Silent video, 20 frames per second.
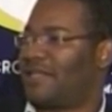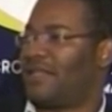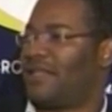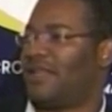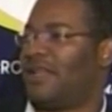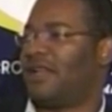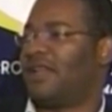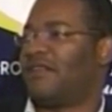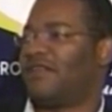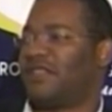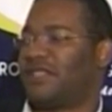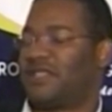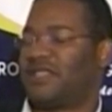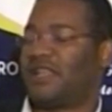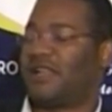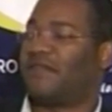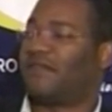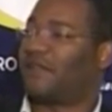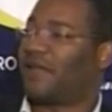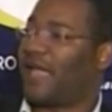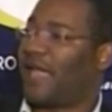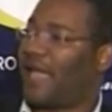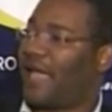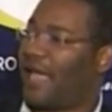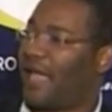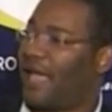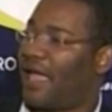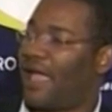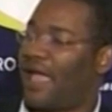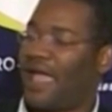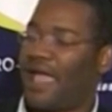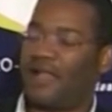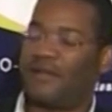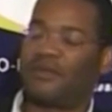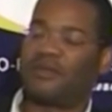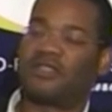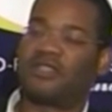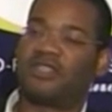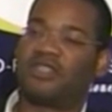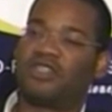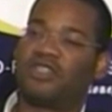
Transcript: in and of itself helps to